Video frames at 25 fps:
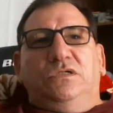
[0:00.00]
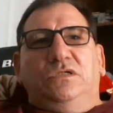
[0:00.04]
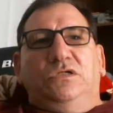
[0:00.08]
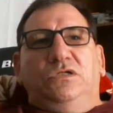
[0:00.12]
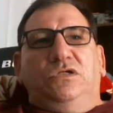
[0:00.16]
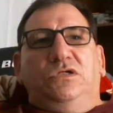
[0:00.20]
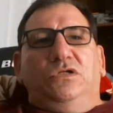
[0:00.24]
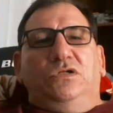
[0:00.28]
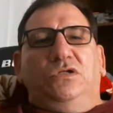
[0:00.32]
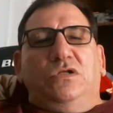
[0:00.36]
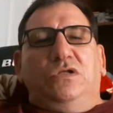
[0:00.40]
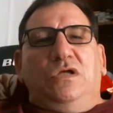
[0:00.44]

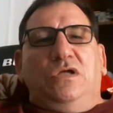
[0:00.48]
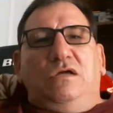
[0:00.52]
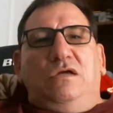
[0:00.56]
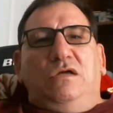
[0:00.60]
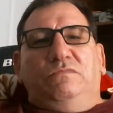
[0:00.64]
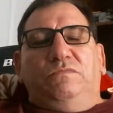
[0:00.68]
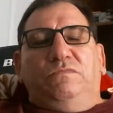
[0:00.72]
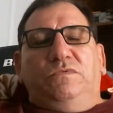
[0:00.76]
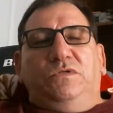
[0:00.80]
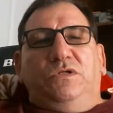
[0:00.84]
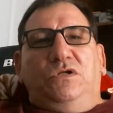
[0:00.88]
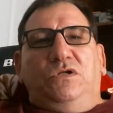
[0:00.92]
you
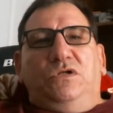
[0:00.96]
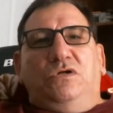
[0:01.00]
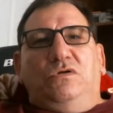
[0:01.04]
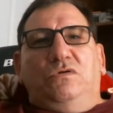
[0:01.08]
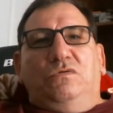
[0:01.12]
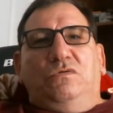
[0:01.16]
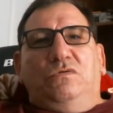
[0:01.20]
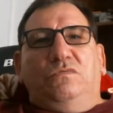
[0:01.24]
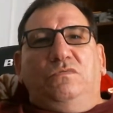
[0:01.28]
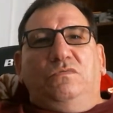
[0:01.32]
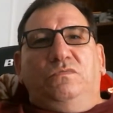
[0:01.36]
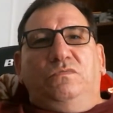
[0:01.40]
have
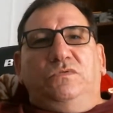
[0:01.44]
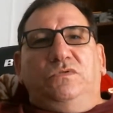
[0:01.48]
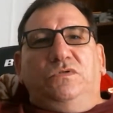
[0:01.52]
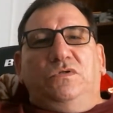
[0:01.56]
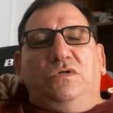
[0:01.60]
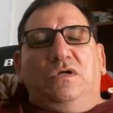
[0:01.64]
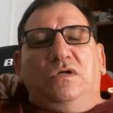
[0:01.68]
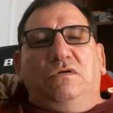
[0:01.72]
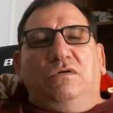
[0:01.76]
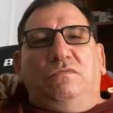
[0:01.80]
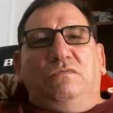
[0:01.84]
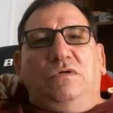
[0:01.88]

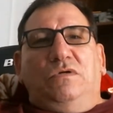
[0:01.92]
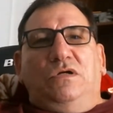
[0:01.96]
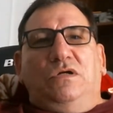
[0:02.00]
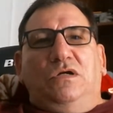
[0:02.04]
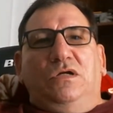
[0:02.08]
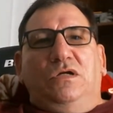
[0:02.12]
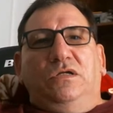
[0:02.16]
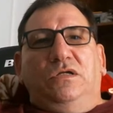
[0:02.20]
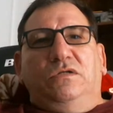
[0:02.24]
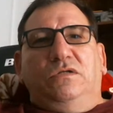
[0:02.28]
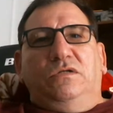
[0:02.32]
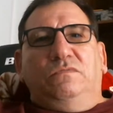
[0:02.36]
a
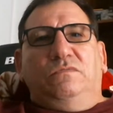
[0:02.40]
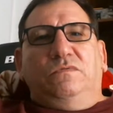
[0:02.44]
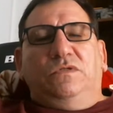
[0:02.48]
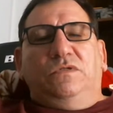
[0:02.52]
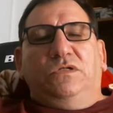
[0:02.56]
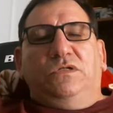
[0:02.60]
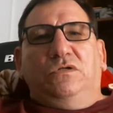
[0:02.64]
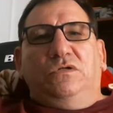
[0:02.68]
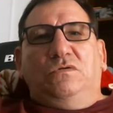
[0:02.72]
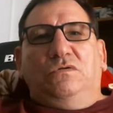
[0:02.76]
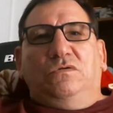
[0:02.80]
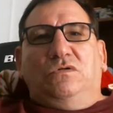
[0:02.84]
high end
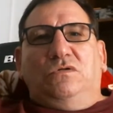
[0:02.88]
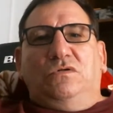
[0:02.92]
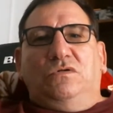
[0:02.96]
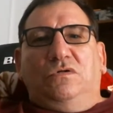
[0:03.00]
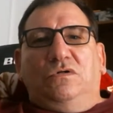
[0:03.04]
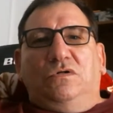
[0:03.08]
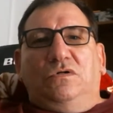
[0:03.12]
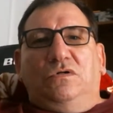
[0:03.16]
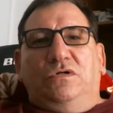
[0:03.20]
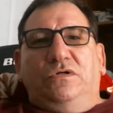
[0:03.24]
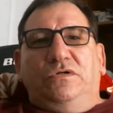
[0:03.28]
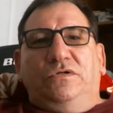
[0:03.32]
video
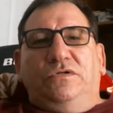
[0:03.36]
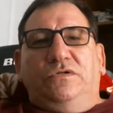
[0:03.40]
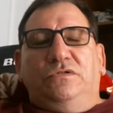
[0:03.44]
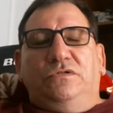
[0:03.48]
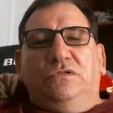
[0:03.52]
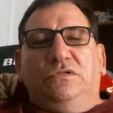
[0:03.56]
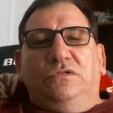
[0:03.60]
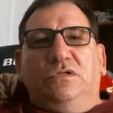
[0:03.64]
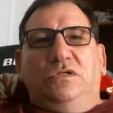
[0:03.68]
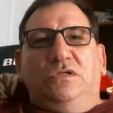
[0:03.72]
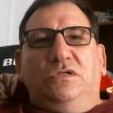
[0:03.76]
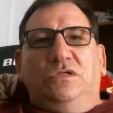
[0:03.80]
card,
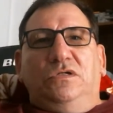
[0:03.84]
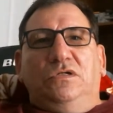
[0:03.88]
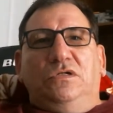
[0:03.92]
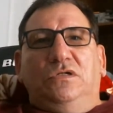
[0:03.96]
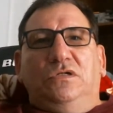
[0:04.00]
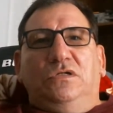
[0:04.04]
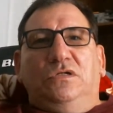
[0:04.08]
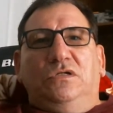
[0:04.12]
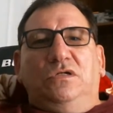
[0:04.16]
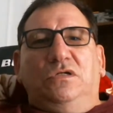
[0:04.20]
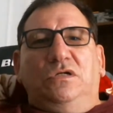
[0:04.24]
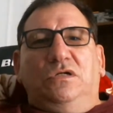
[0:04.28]

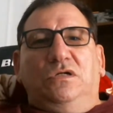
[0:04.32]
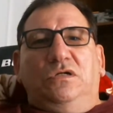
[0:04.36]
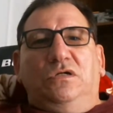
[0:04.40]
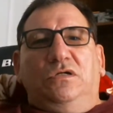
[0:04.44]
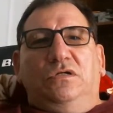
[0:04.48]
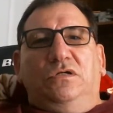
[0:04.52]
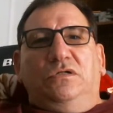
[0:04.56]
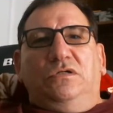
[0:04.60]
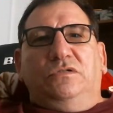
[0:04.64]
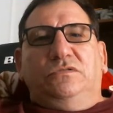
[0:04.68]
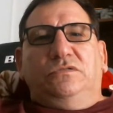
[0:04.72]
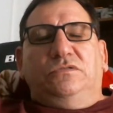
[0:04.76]

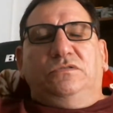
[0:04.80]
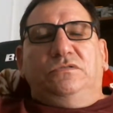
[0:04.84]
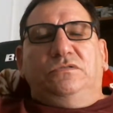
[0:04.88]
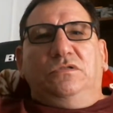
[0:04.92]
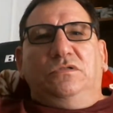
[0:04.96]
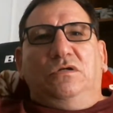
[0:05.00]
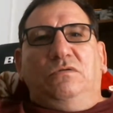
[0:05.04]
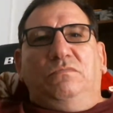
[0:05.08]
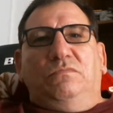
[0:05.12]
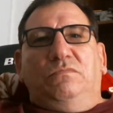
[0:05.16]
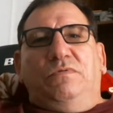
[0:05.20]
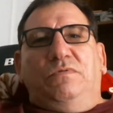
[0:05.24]
uh,
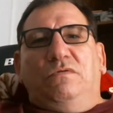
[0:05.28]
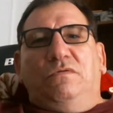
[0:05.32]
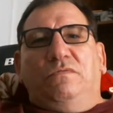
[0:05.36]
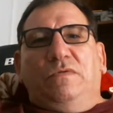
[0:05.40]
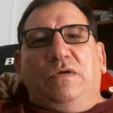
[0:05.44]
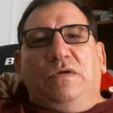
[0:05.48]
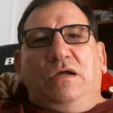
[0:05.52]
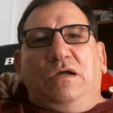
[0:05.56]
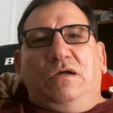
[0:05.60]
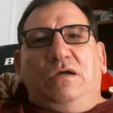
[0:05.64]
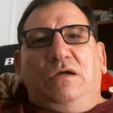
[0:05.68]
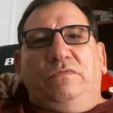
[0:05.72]
above
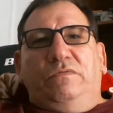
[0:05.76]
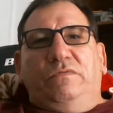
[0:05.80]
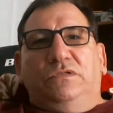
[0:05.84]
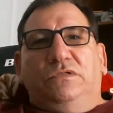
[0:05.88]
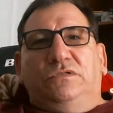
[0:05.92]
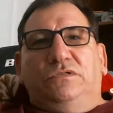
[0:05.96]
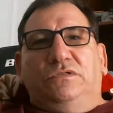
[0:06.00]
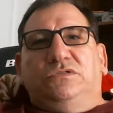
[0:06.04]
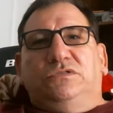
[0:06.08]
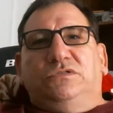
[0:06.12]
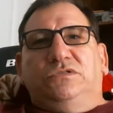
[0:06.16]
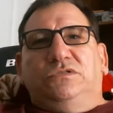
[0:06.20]

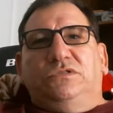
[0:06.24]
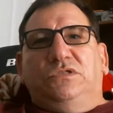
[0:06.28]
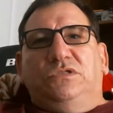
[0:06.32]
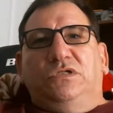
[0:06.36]
average